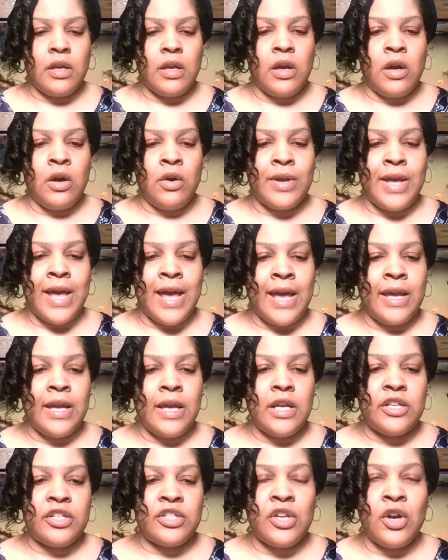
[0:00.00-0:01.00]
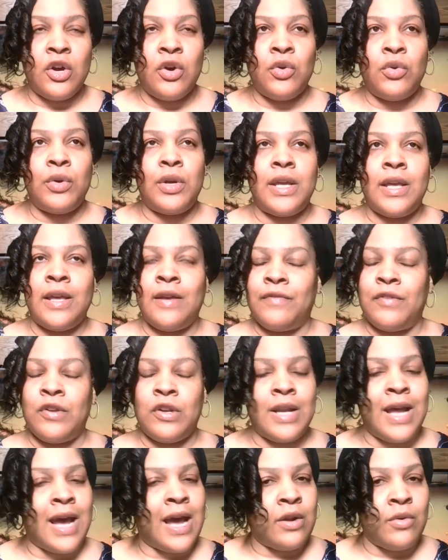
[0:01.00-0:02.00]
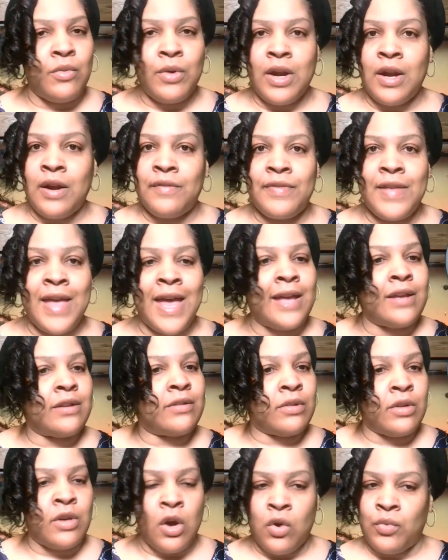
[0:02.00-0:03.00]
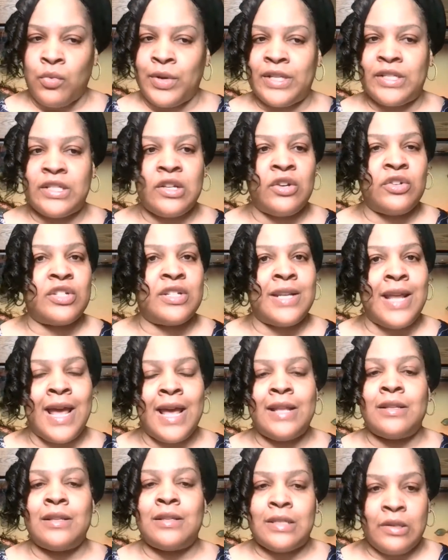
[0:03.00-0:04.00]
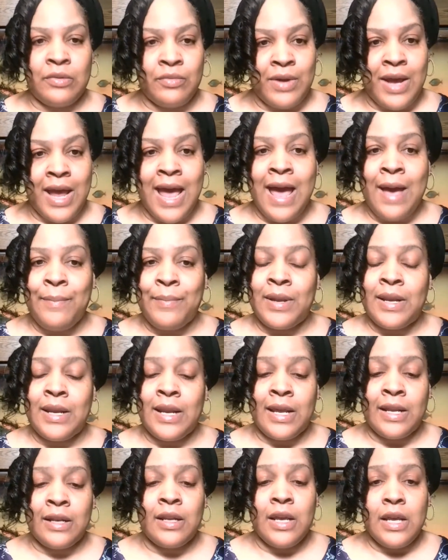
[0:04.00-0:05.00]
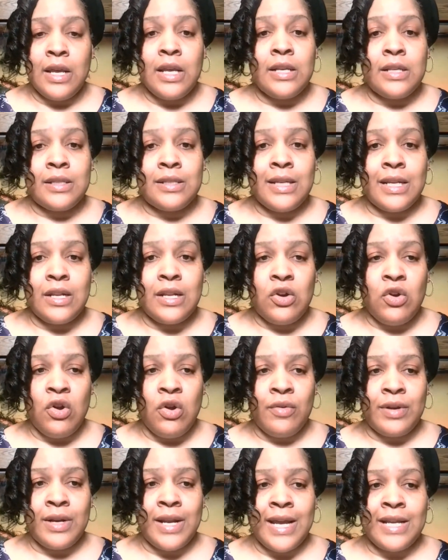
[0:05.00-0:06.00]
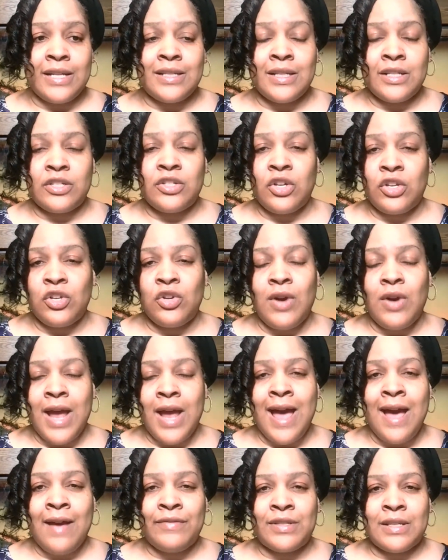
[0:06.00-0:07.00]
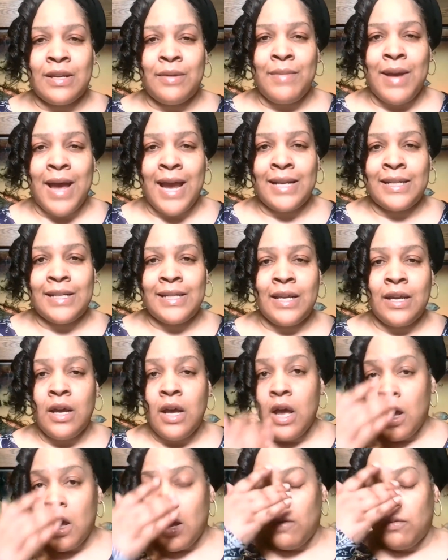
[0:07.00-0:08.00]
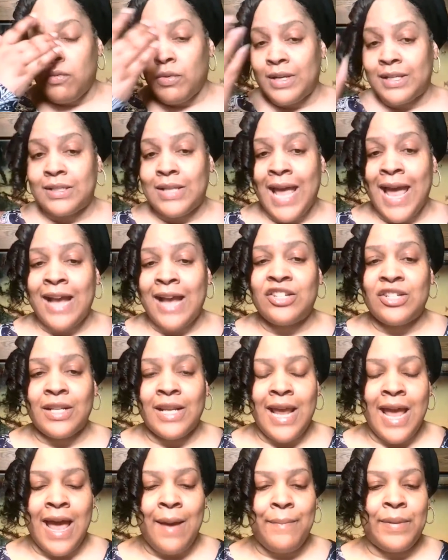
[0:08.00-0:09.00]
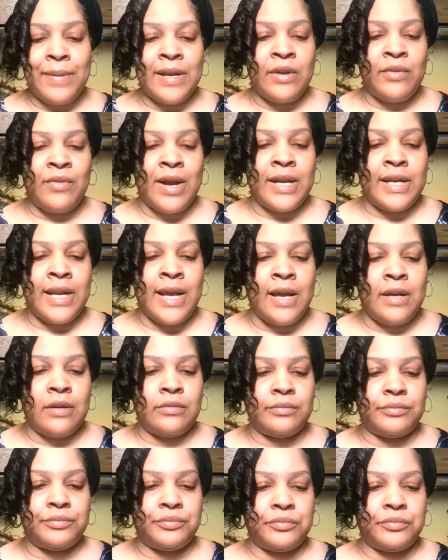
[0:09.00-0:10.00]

Okay, so if you're not aware of that, go research that and see what happened and see the correlation so you'll have some idea of what's actually happening right now.